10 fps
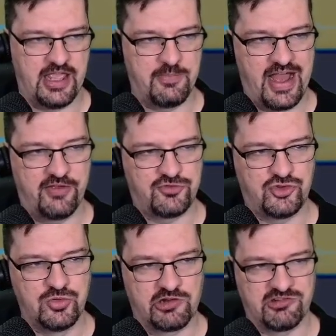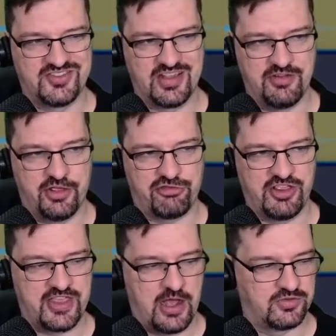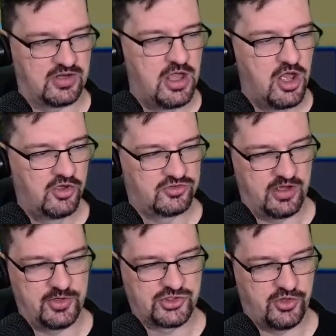I have 273,000. So I'm going to show you